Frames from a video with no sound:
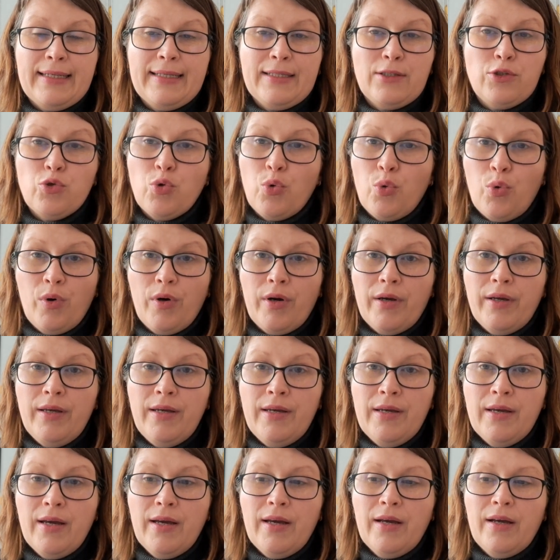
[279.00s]
toy,
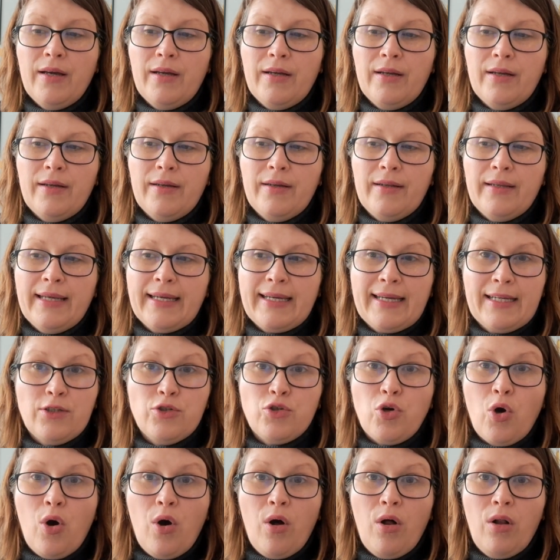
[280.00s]
like a
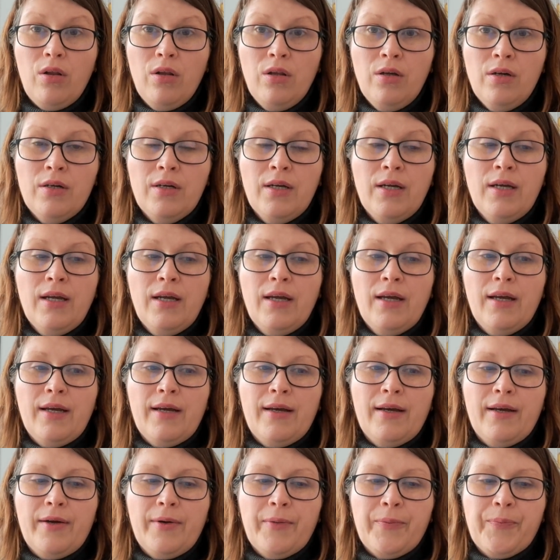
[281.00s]
doll,
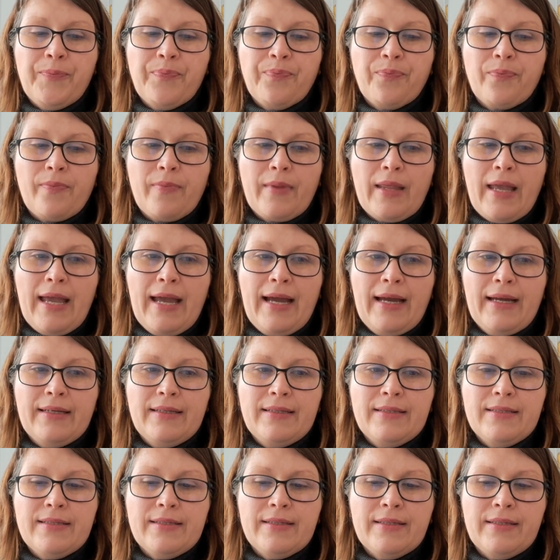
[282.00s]

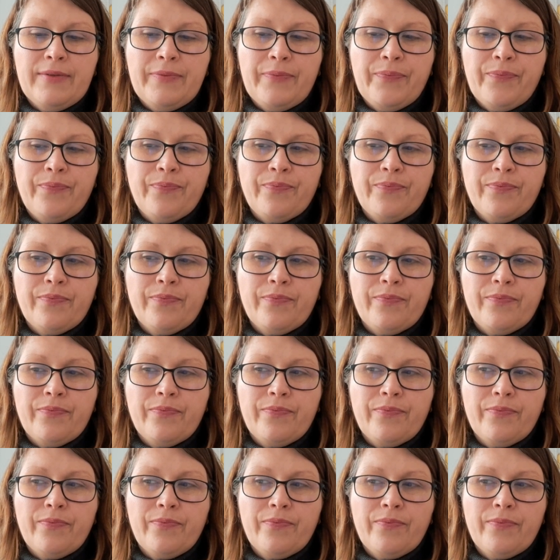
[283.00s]
and
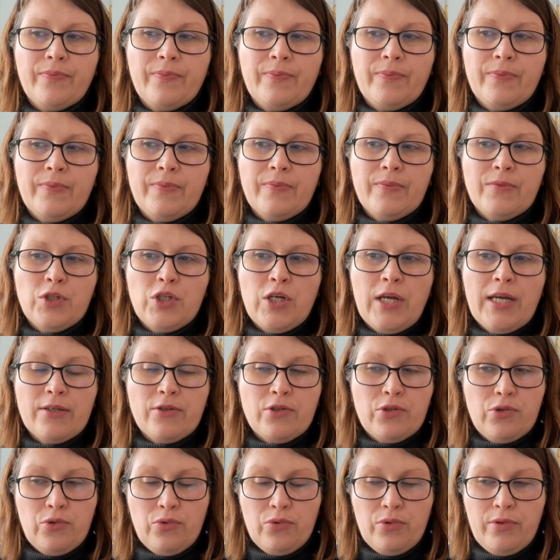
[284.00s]
she has
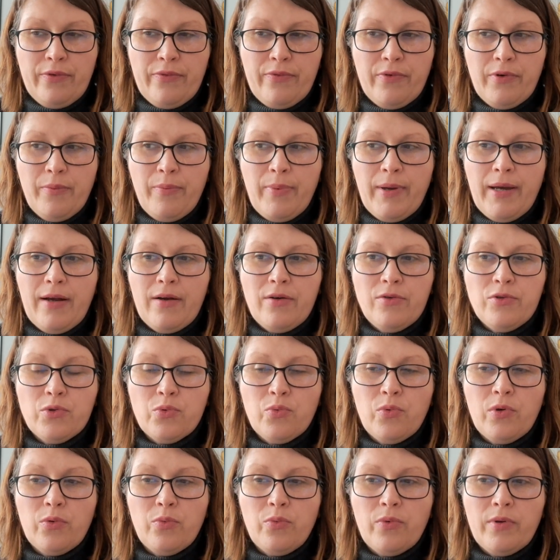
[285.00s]
two different patterns,
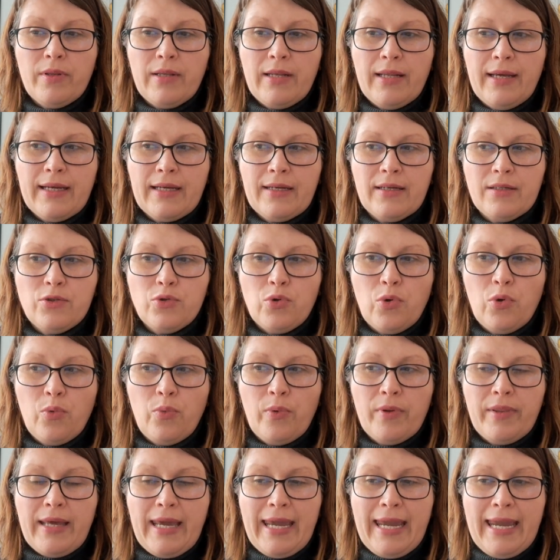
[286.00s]
one with like a doll
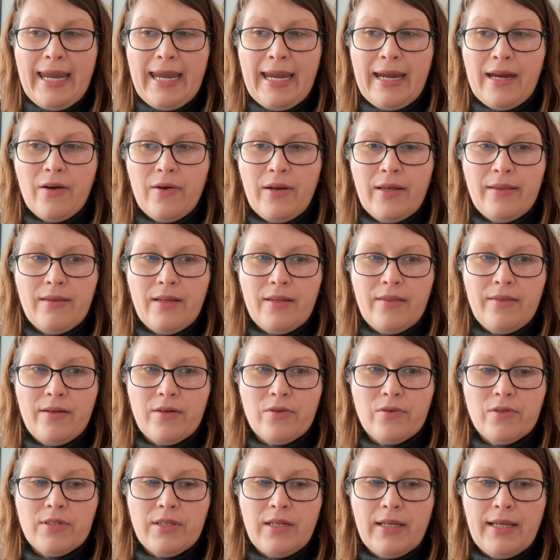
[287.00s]
with a hair, and then
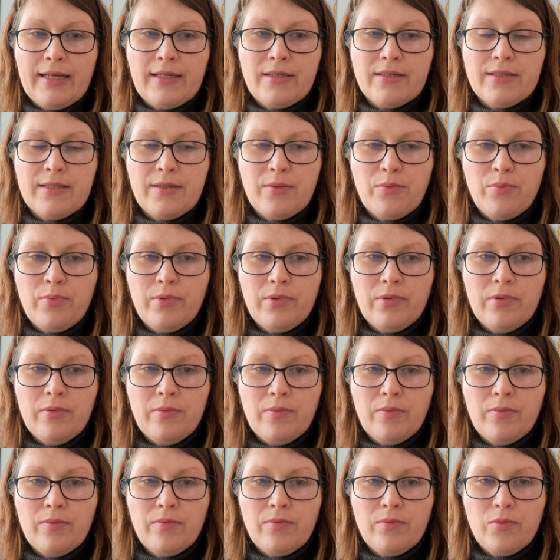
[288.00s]
there's like a
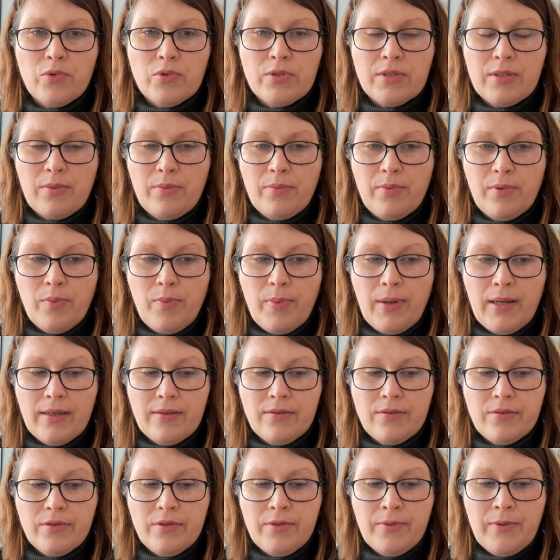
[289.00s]
more simple
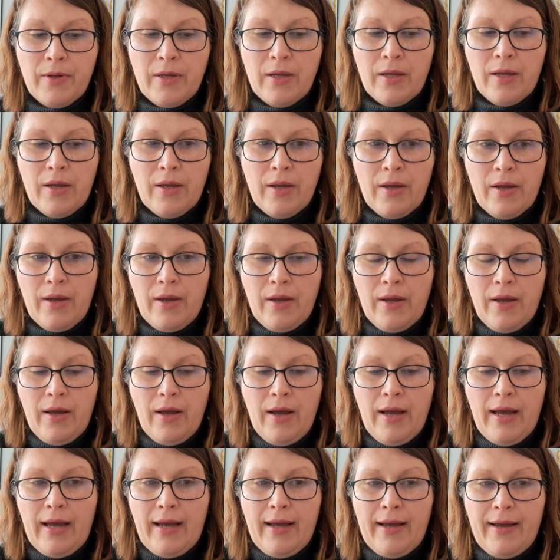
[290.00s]
pattern.
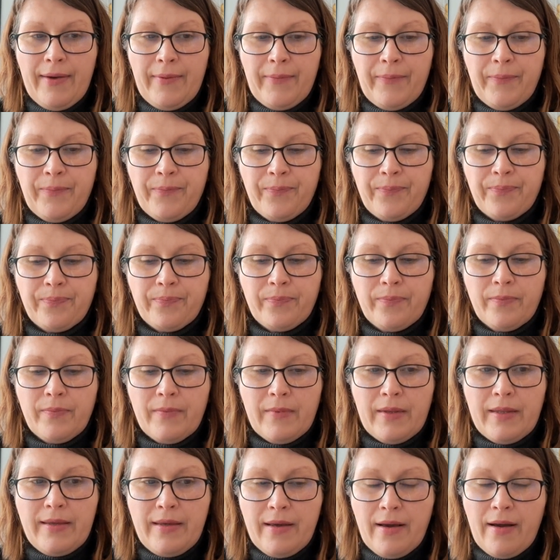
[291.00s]
um
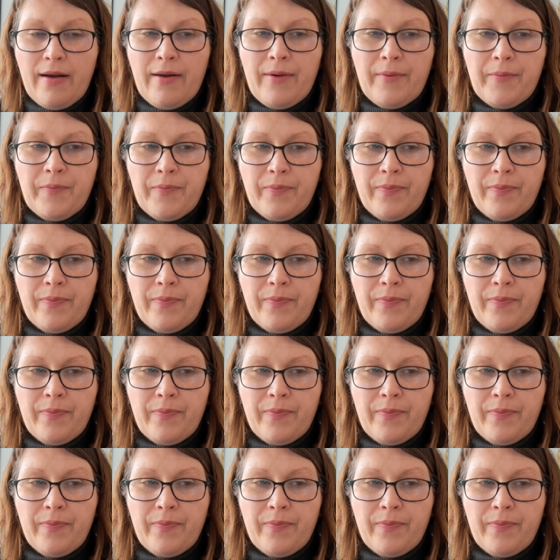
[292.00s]
yeah,